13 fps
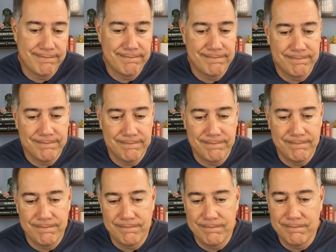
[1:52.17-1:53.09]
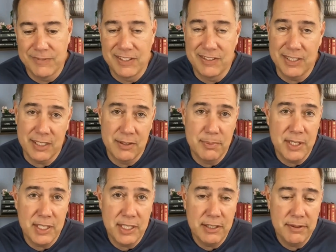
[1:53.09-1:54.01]
Mm, six
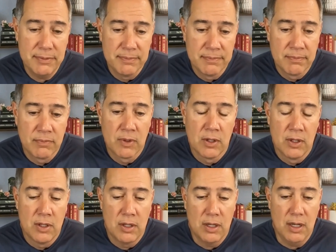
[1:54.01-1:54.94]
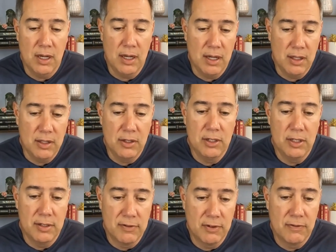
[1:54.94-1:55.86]
million, uh, a little
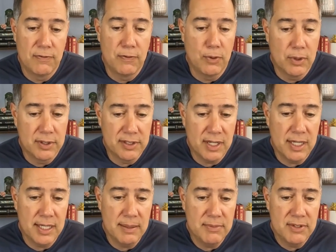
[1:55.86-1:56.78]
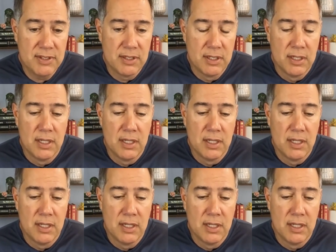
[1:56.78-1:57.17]
over four times.